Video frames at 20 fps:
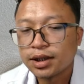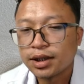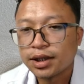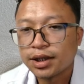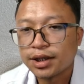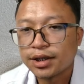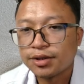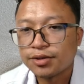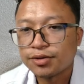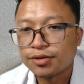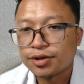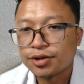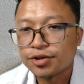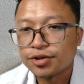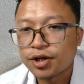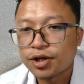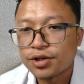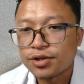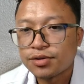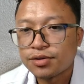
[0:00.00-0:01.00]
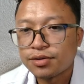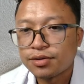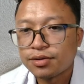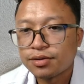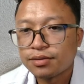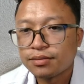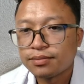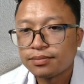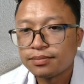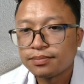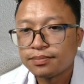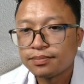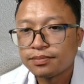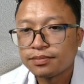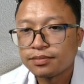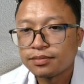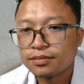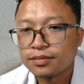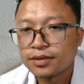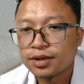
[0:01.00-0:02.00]
to the short zone.
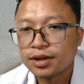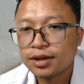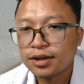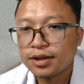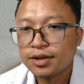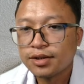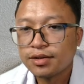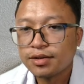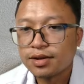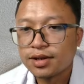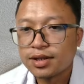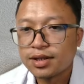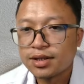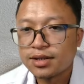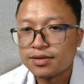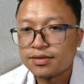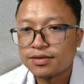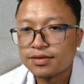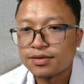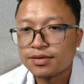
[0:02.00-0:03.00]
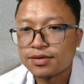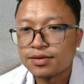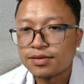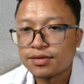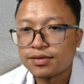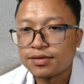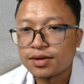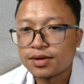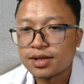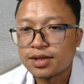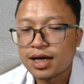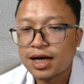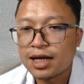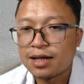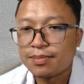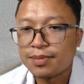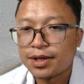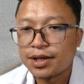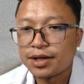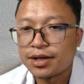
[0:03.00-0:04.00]
So this is
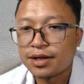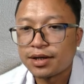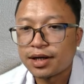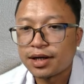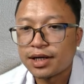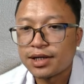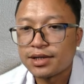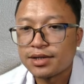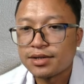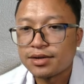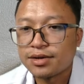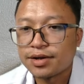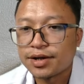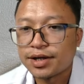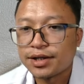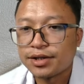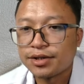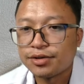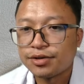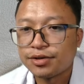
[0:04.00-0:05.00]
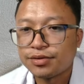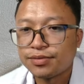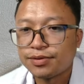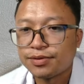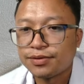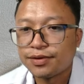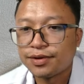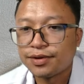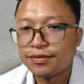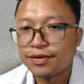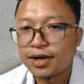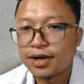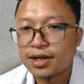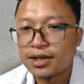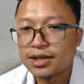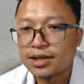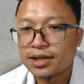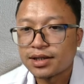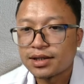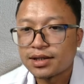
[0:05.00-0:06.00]
scalping, guys. All right, you should be very fast
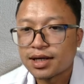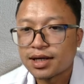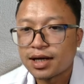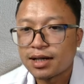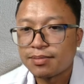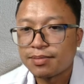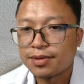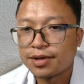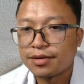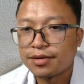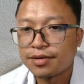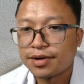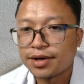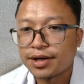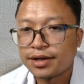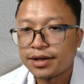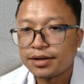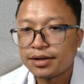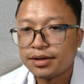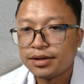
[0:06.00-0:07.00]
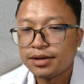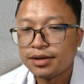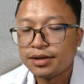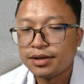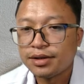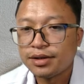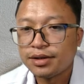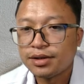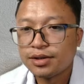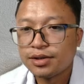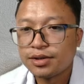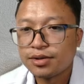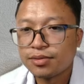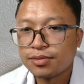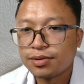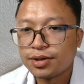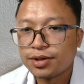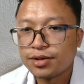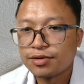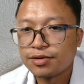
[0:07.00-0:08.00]
at scalping. All right, so
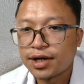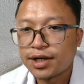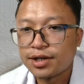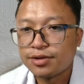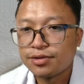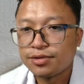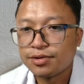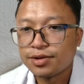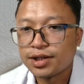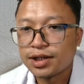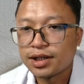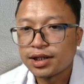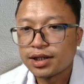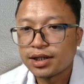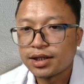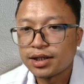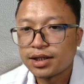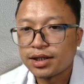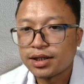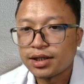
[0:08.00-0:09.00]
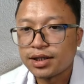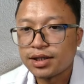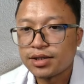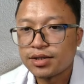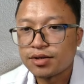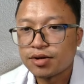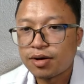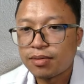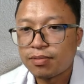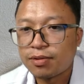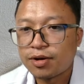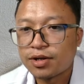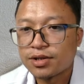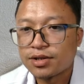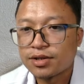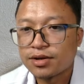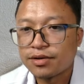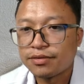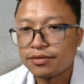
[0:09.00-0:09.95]
we'll try to take the stop loss of